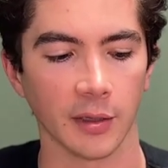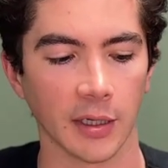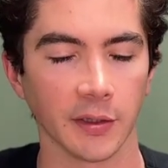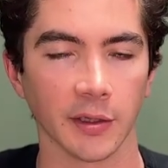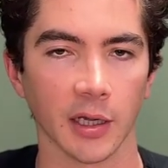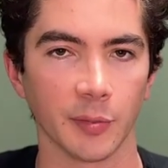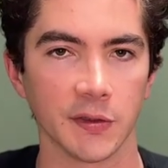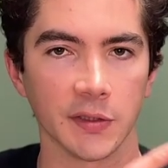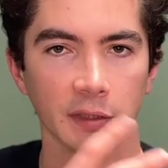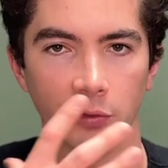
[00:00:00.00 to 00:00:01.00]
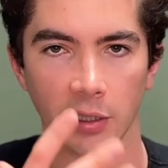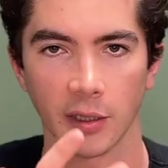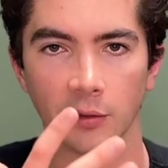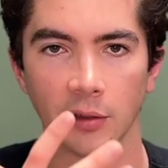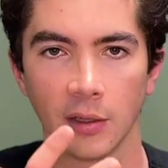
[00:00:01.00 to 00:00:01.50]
and in the eyepiece to give you that